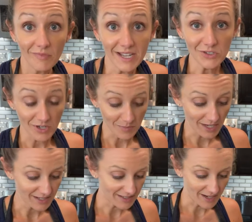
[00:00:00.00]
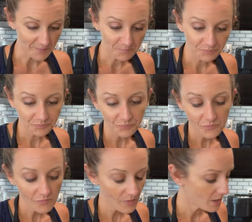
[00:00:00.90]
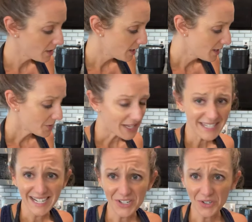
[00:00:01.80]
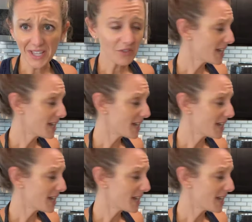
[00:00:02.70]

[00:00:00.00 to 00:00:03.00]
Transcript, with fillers: ice cream the next day. Okay, did I show you ever?